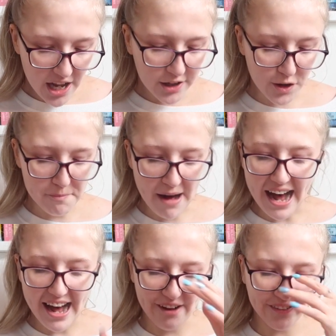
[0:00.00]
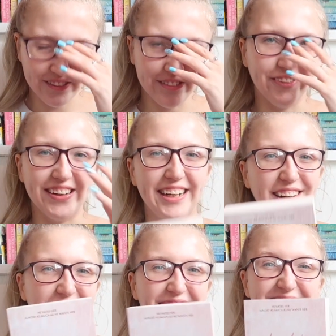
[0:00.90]
no matter how good looking
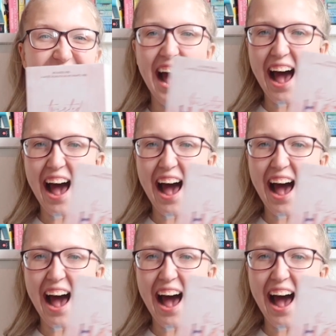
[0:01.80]
he is.